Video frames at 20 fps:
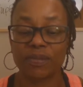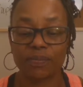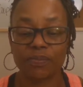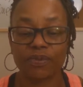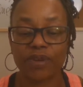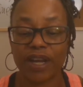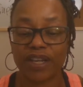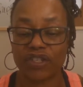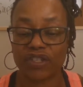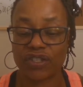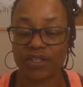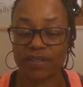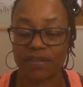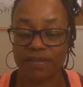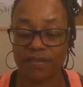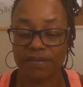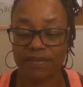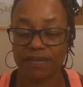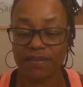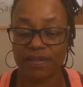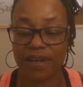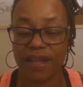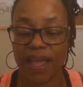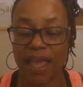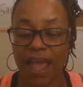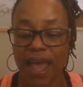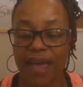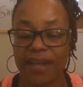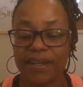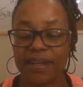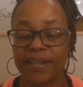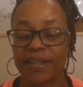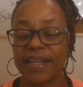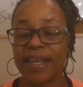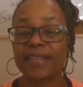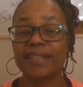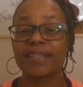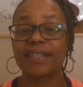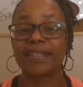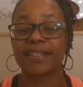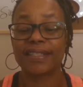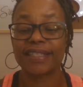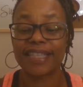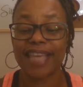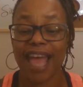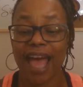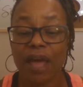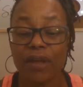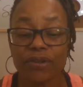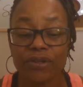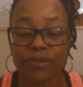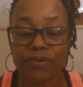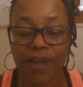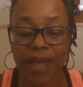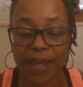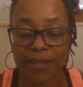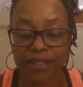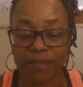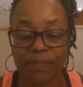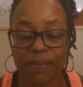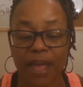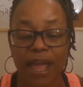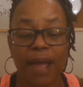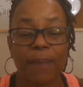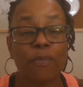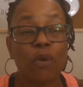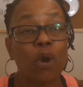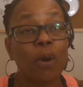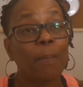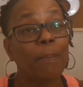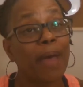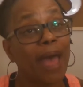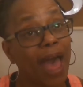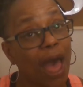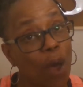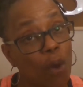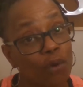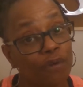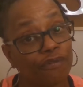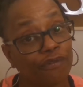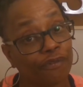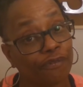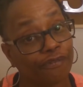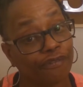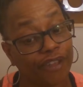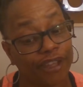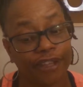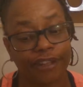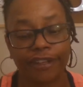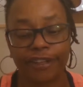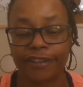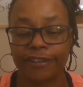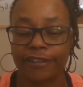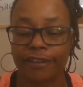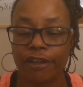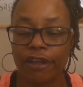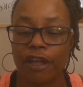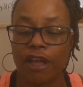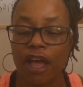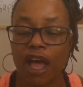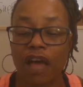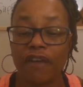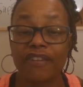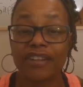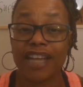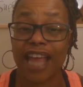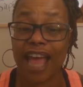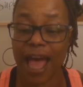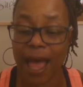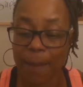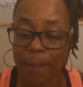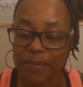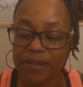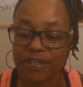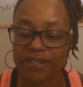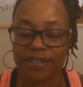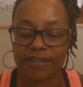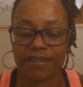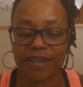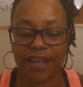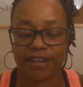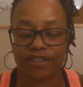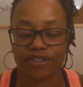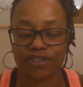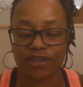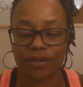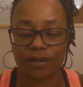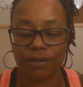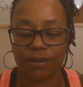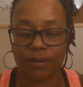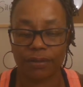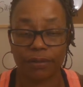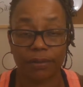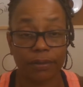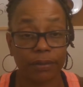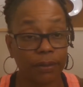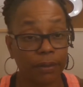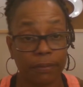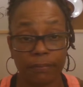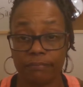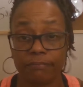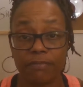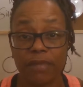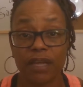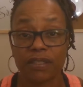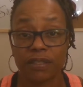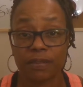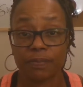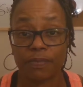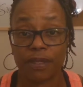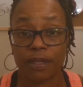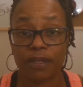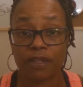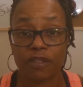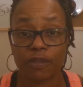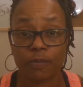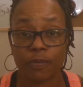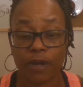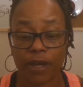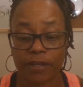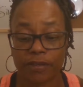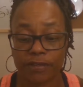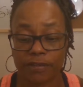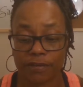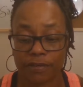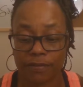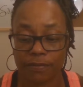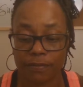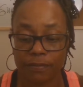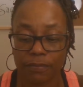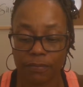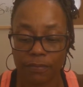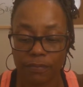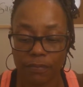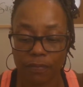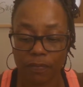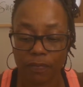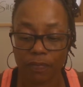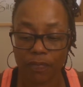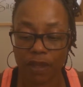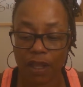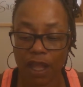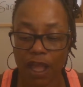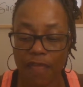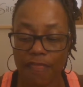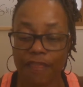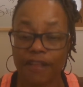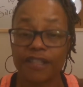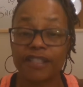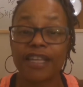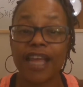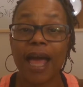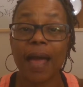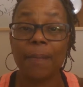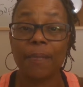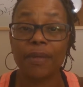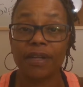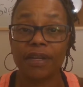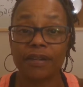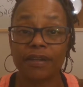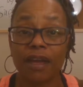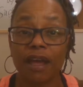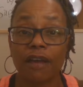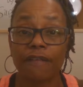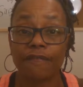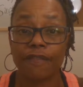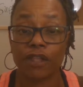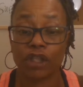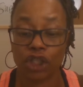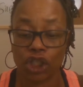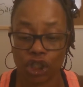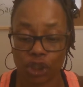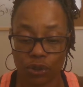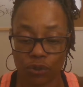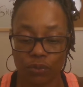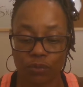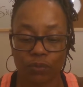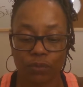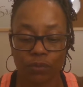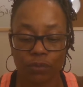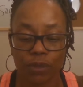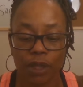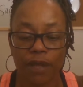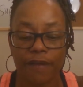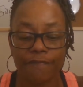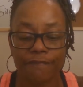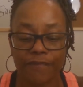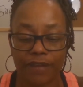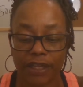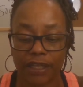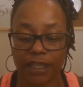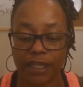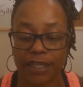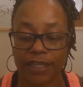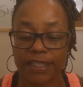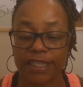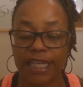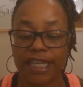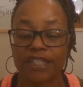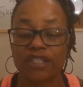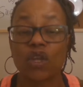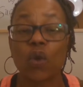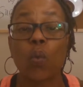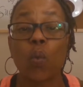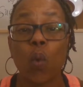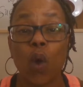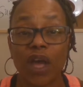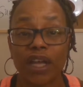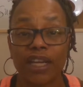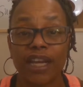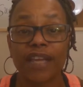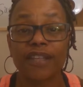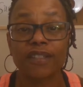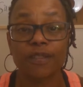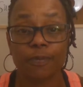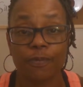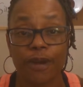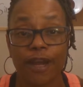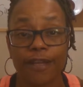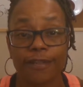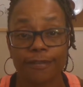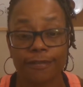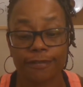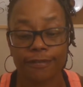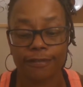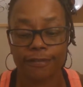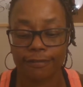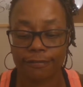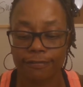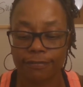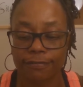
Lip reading: impression, and unless it is counteracted by a more powerful feeling of an opposite nature, must be expressed. The dominant of the two feelings is the one expressed.